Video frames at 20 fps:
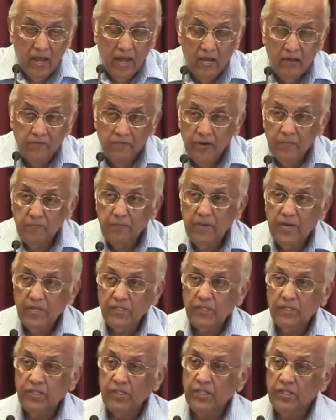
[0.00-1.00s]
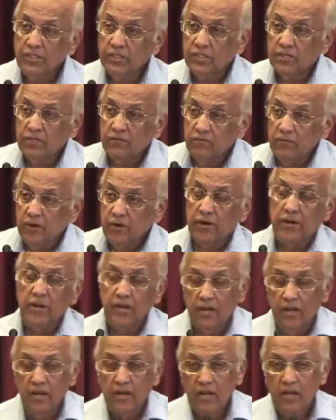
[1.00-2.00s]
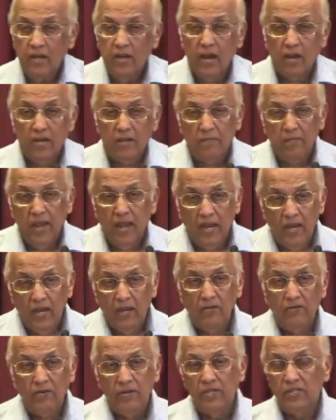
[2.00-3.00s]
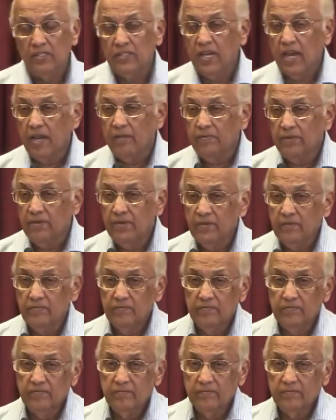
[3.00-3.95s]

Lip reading: And if a person is converted and not made into a disciple,